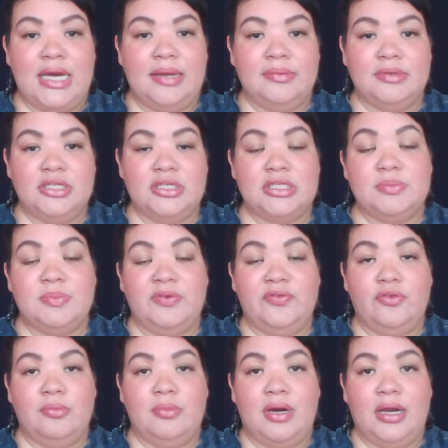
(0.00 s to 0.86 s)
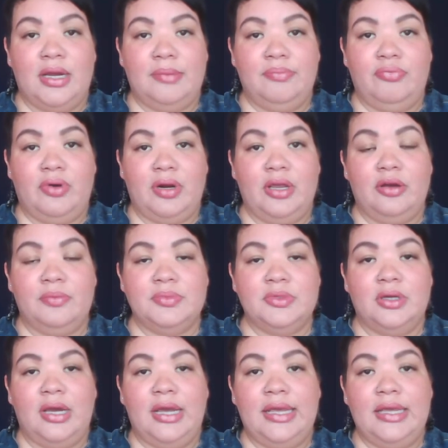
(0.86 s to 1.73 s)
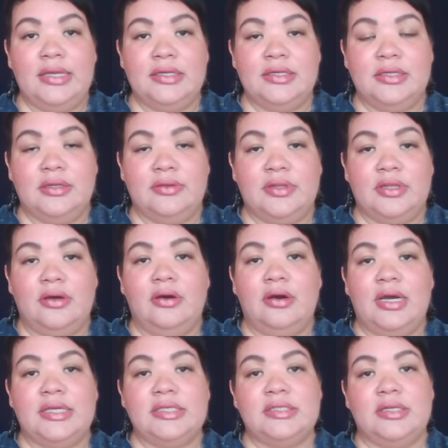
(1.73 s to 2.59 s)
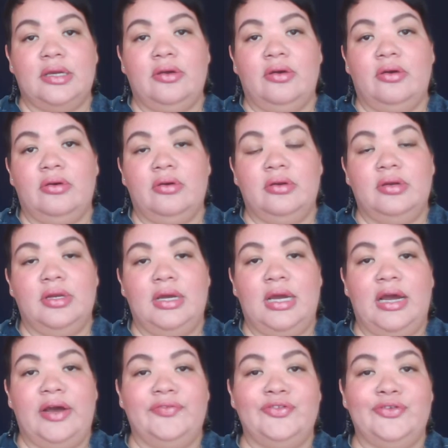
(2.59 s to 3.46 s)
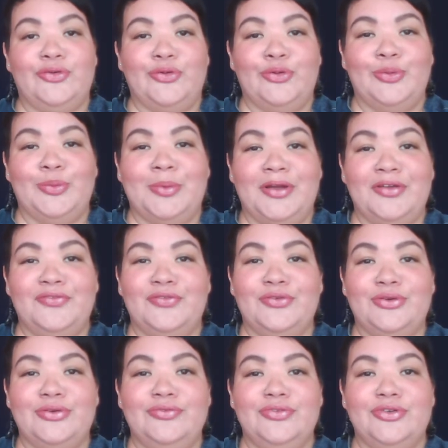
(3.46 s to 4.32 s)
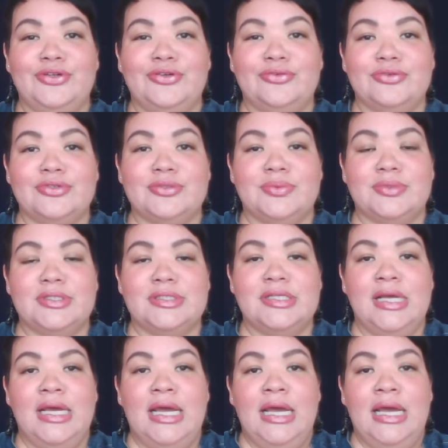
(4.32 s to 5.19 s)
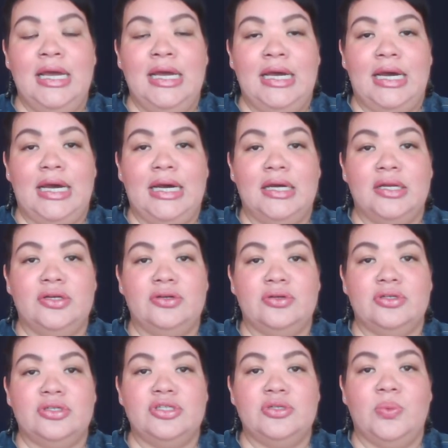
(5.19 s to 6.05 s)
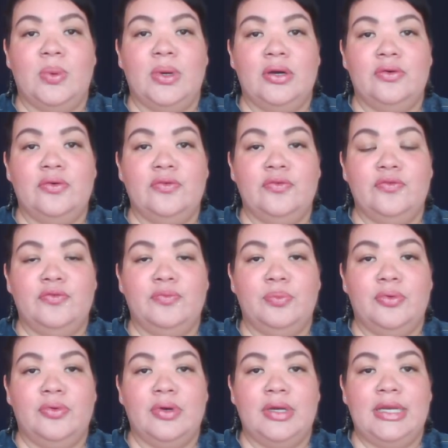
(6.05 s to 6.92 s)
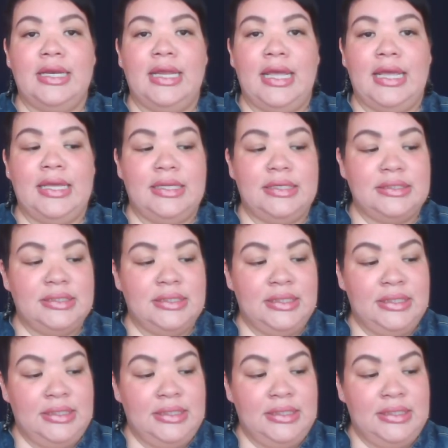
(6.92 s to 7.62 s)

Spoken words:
just before my pre-op diet, the highest I got after all my food funerals was 112.8